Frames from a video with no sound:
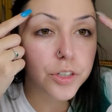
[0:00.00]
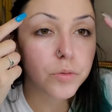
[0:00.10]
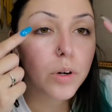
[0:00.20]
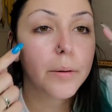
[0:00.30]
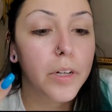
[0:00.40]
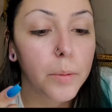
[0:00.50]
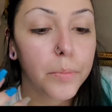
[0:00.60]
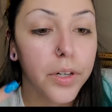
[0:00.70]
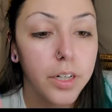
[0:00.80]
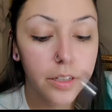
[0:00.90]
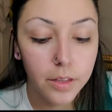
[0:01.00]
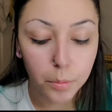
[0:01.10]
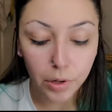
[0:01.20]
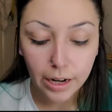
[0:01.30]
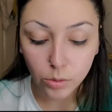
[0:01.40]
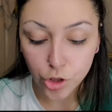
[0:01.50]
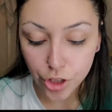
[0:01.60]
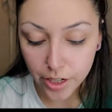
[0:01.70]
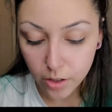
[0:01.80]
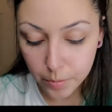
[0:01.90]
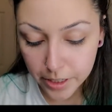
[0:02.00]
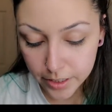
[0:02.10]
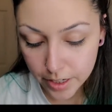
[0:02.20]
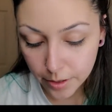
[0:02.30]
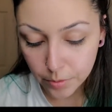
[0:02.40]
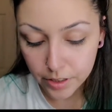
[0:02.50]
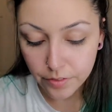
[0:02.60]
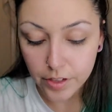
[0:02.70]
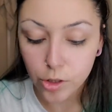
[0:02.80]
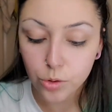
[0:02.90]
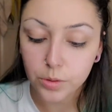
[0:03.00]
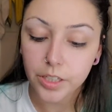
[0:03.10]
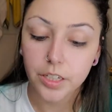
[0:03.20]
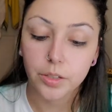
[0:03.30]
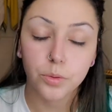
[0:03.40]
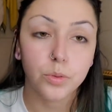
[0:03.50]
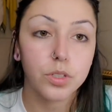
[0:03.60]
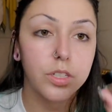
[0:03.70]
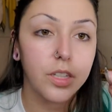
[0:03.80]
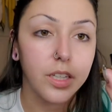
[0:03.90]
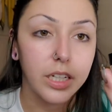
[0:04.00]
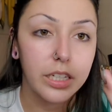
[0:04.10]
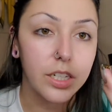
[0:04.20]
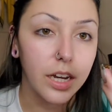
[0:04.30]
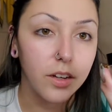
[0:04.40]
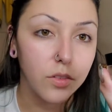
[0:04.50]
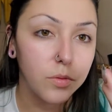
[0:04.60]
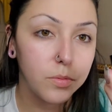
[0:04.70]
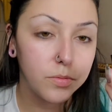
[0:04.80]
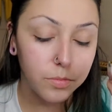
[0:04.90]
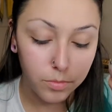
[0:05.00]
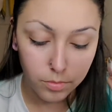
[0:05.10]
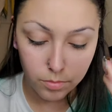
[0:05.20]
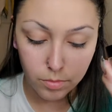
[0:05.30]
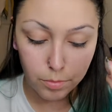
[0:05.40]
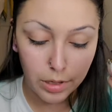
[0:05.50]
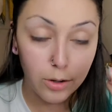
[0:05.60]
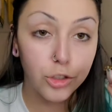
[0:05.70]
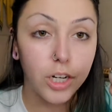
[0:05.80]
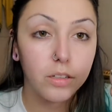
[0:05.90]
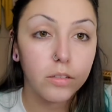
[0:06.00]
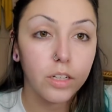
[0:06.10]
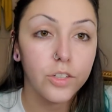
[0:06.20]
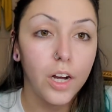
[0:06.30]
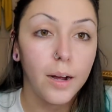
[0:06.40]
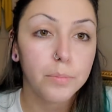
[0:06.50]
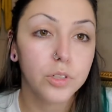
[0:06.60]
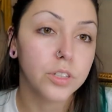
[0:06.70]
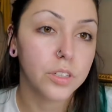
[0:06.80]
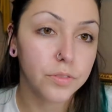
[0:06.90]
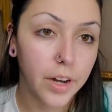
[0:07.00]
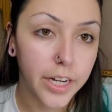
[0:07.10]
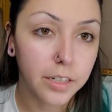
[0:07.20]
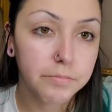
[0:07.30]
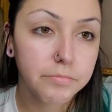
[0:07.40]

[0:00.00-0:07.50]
of where I'm going to put the brow gel because I will eventually use this e.l.f. brow gel on top to define it.